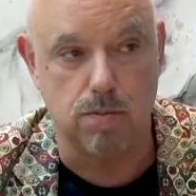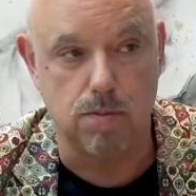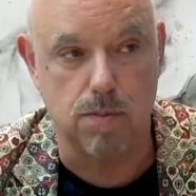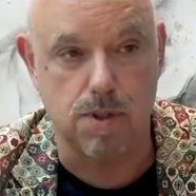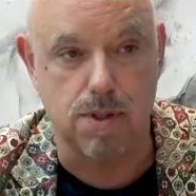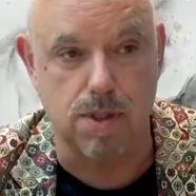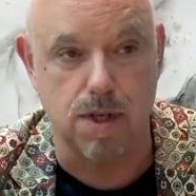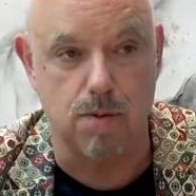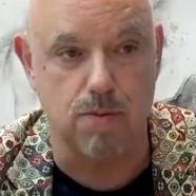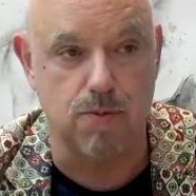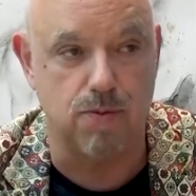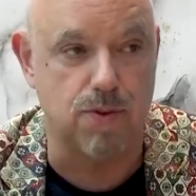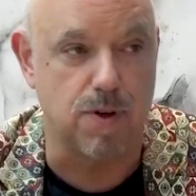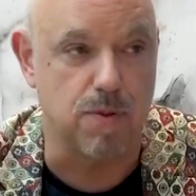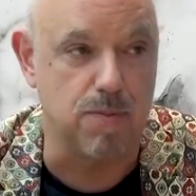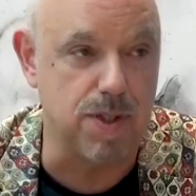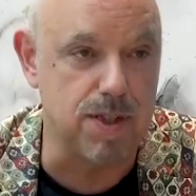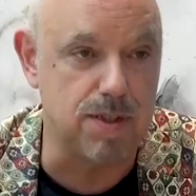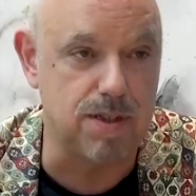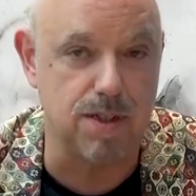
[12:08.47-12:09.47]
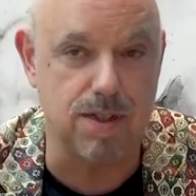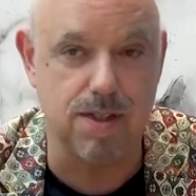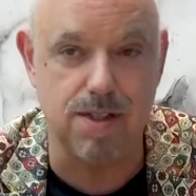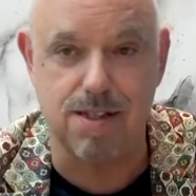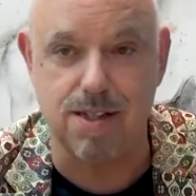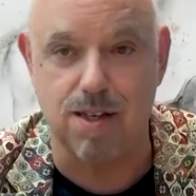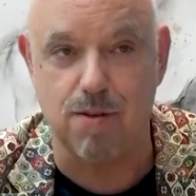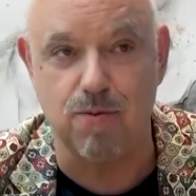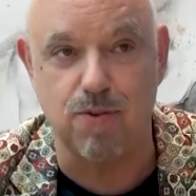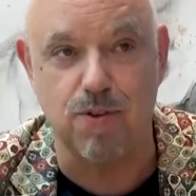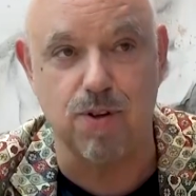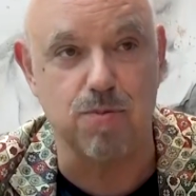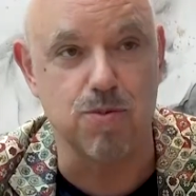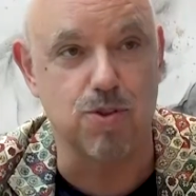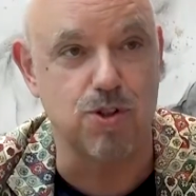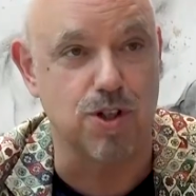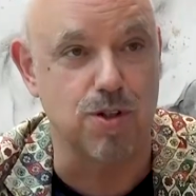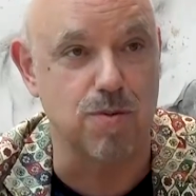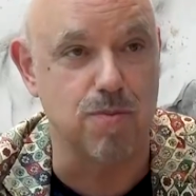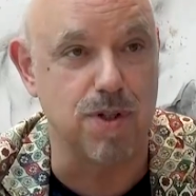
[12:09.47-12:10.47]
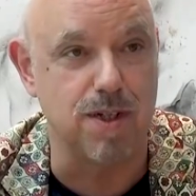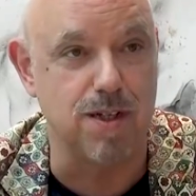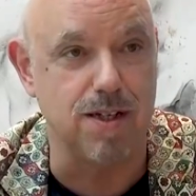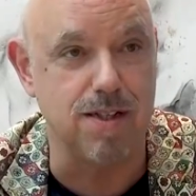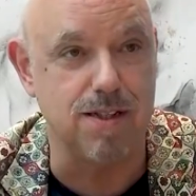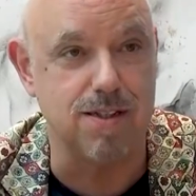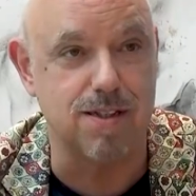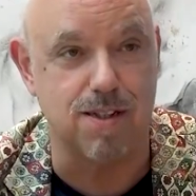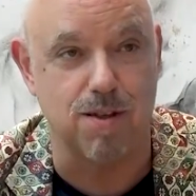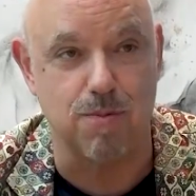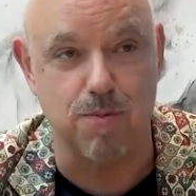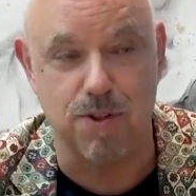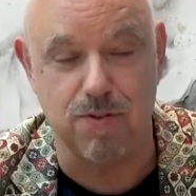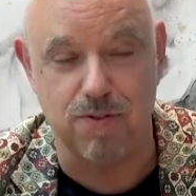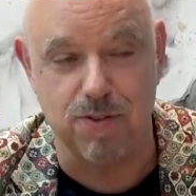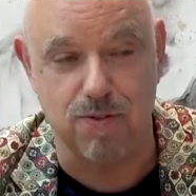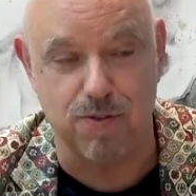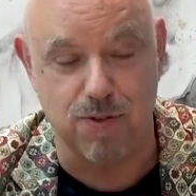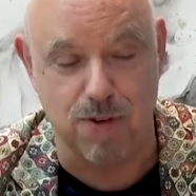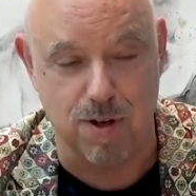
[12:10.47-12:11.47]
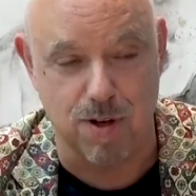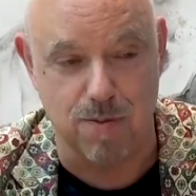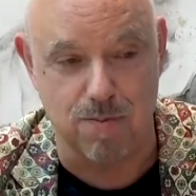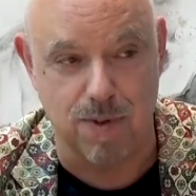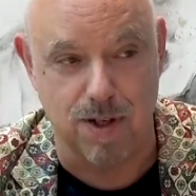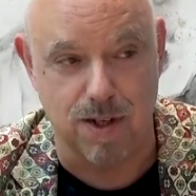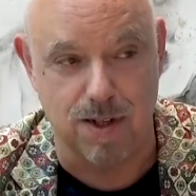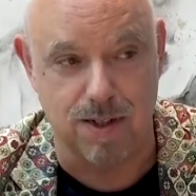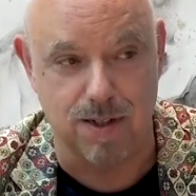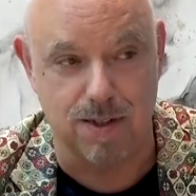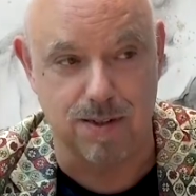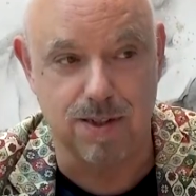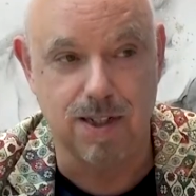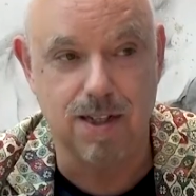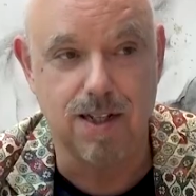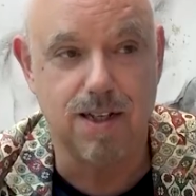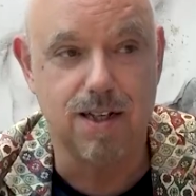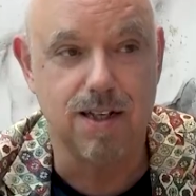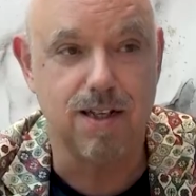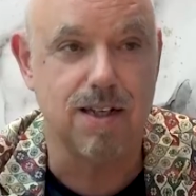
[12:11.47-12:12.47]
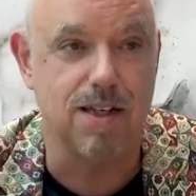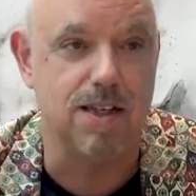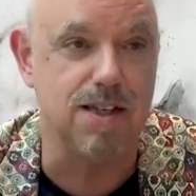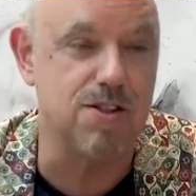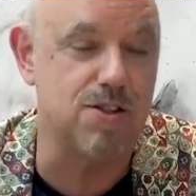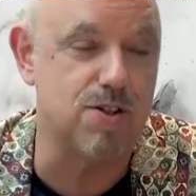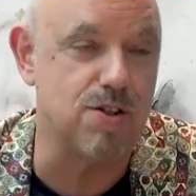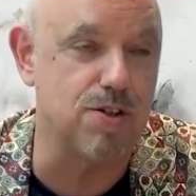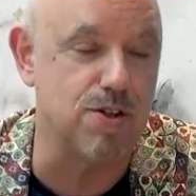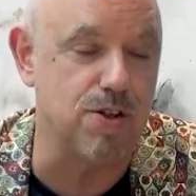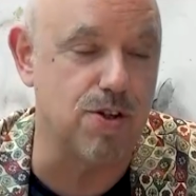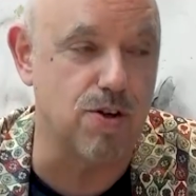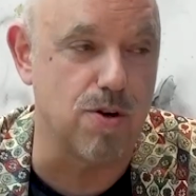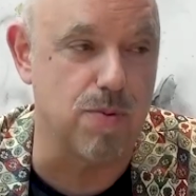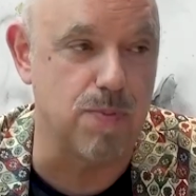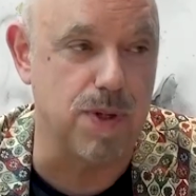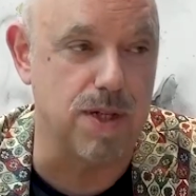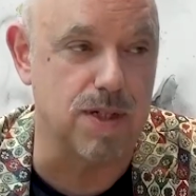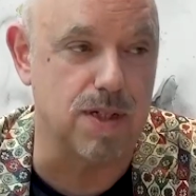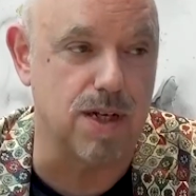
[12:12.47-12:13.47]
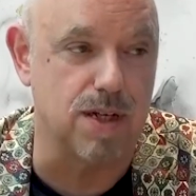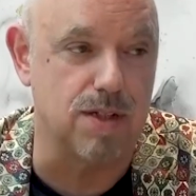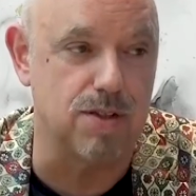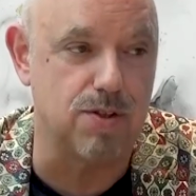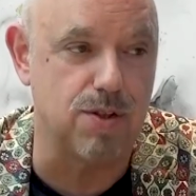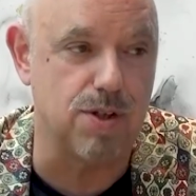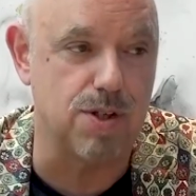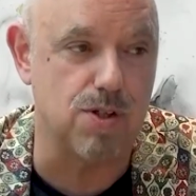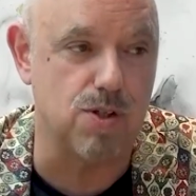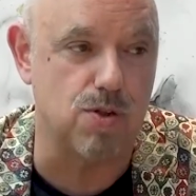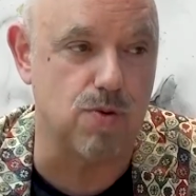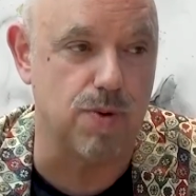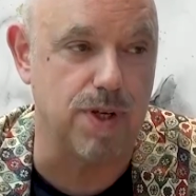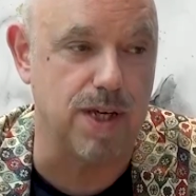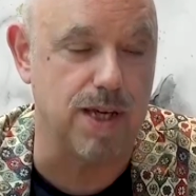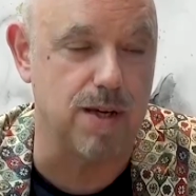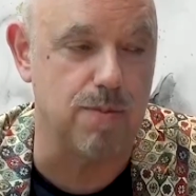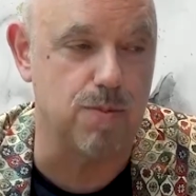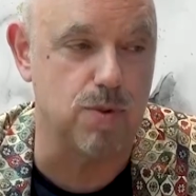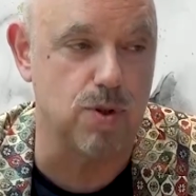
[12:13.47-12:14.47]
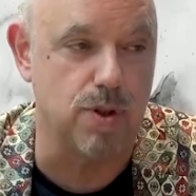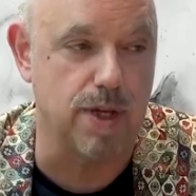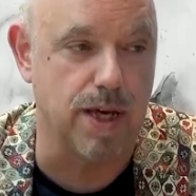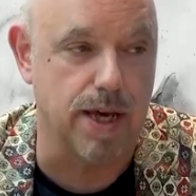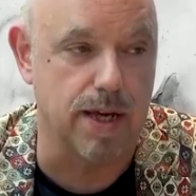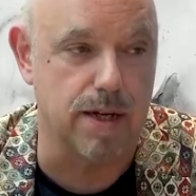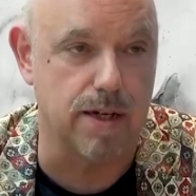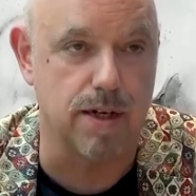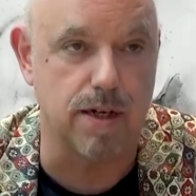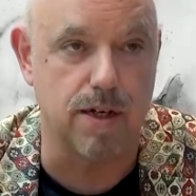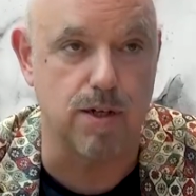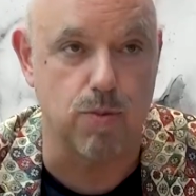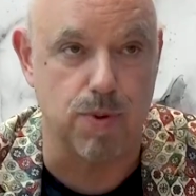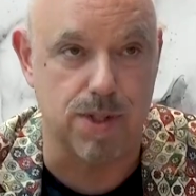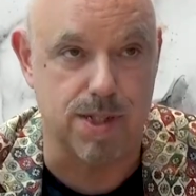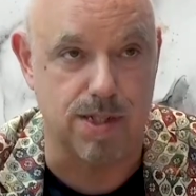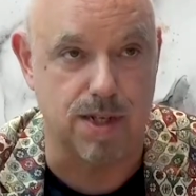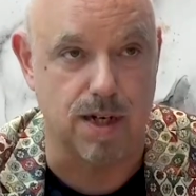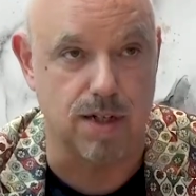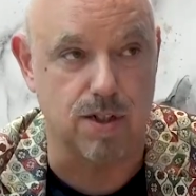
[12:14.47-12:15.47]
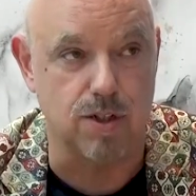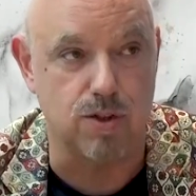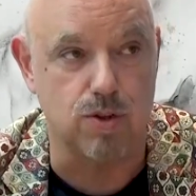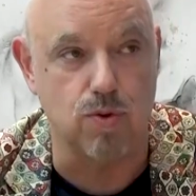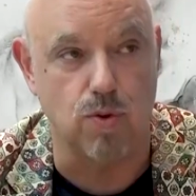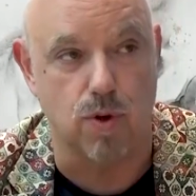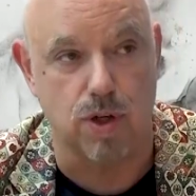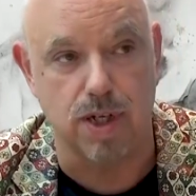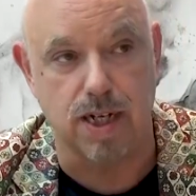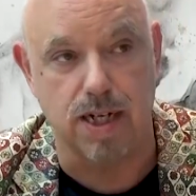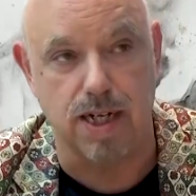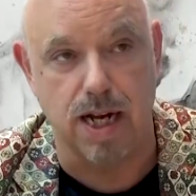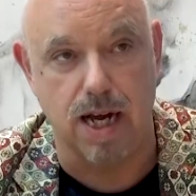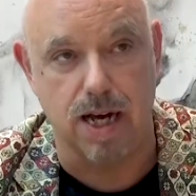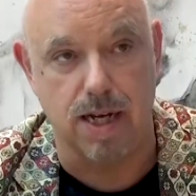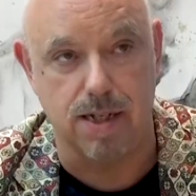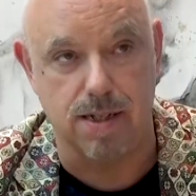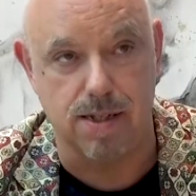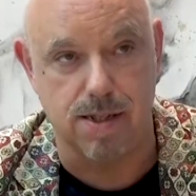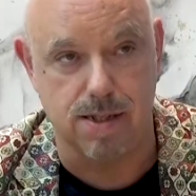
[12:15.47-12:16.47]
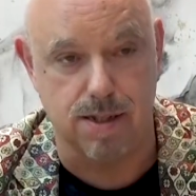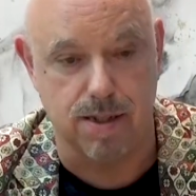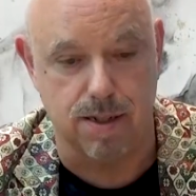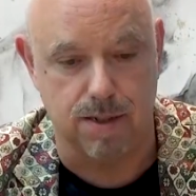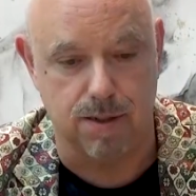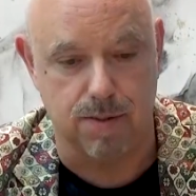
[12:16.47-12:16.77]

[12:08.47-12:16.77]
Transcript: Some from Italy, some from Germany, some even from Eastern European countries. So we came together and we started to organize